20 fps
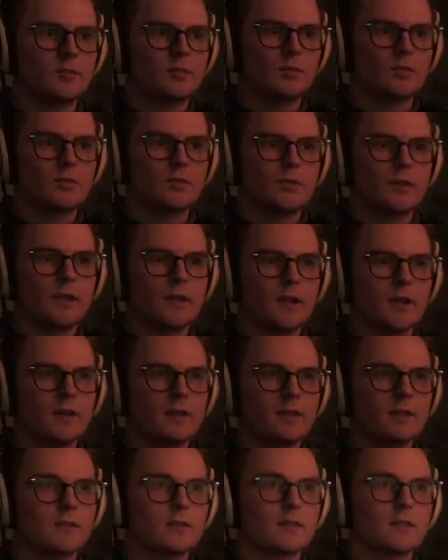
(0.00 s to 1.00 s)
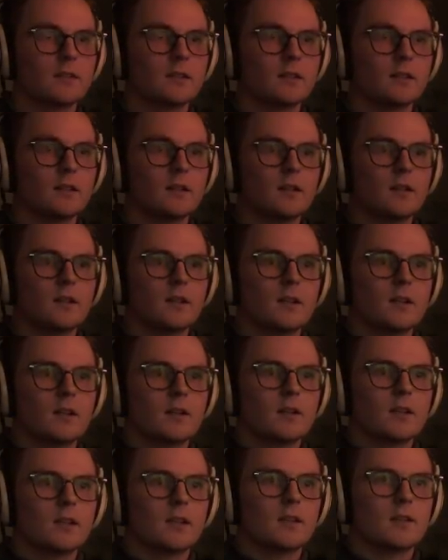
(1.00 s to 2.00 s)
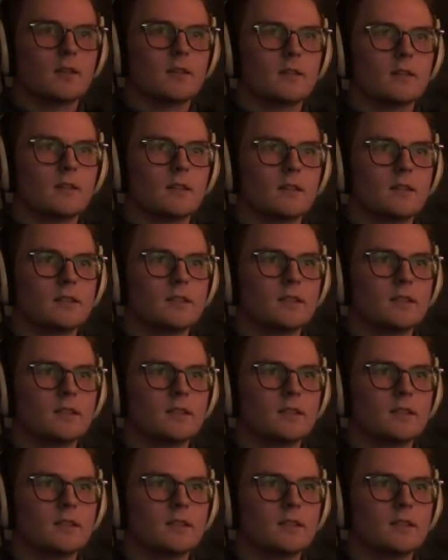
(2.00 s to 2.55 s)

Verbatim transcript: put you there. Okay, let's